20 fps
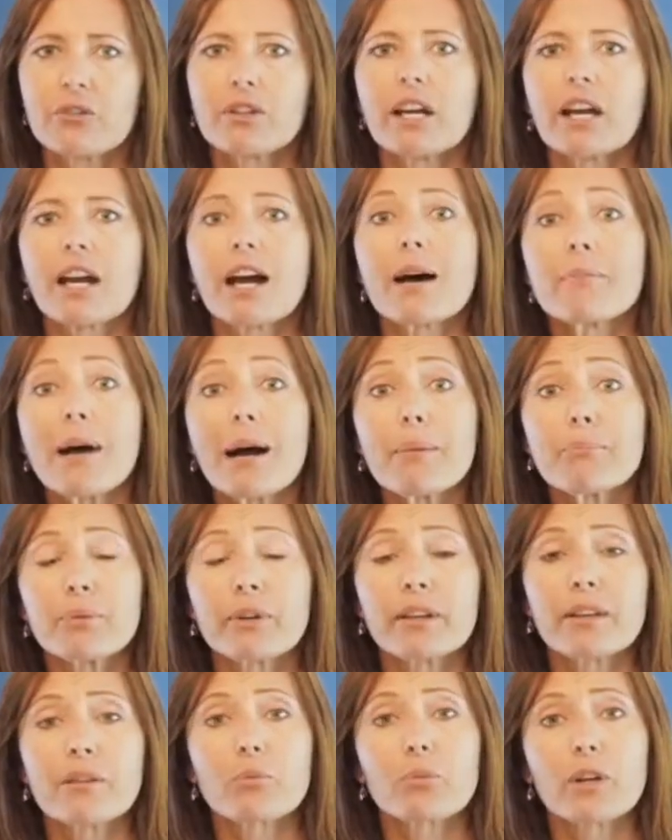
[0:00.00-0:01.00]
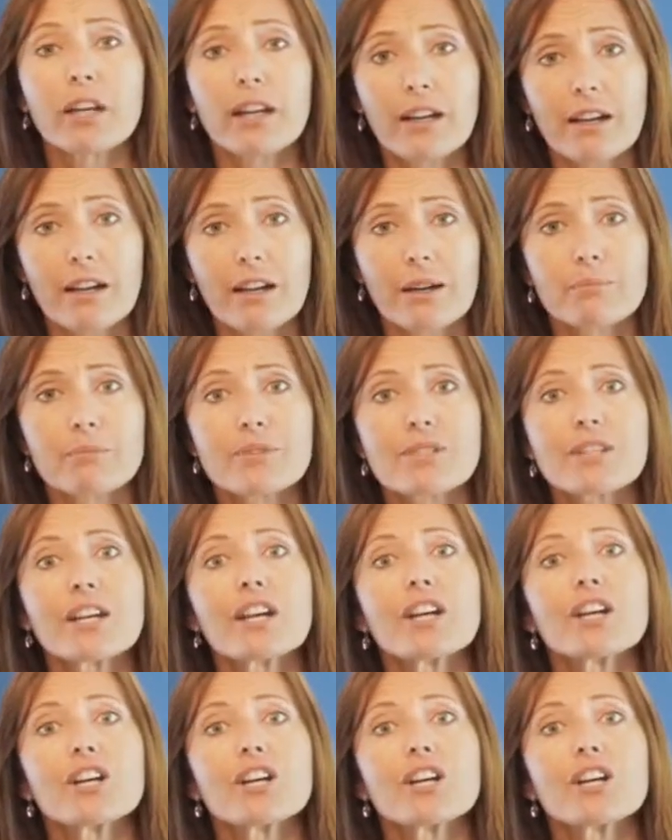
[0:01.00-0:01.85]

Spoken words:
can come up with when it comes